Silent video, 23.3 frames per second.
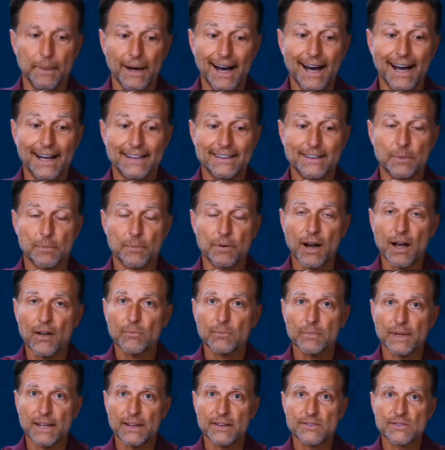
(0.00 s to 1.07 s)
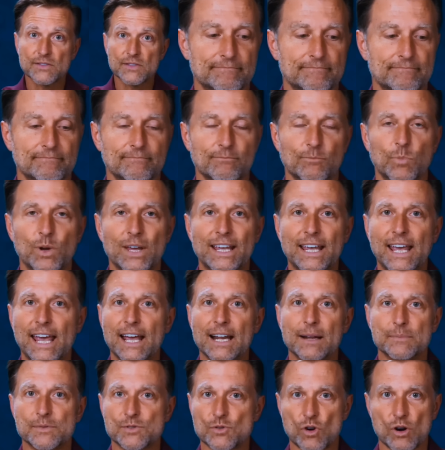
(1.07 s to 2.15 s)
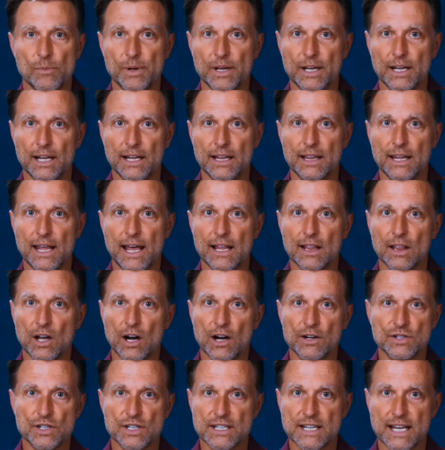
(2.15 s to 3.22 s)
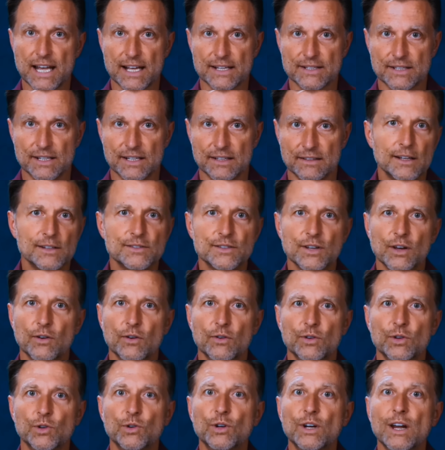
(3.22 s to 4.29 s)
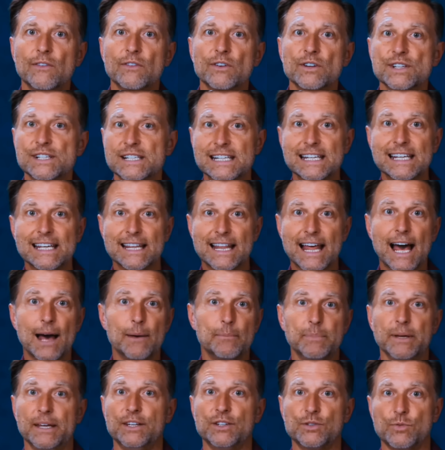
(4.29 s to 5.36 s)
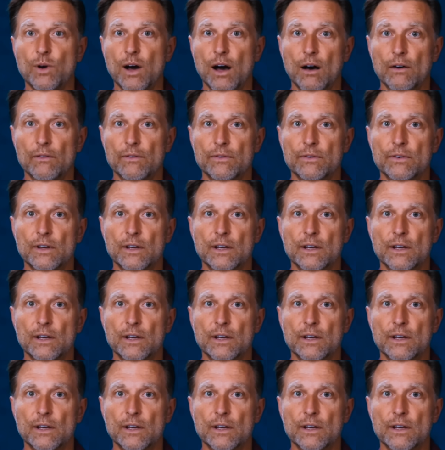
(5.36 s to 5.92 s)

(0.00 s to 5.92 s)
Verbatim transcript: But the problem is we can't absorb it in that large intestine. So you never see that B12.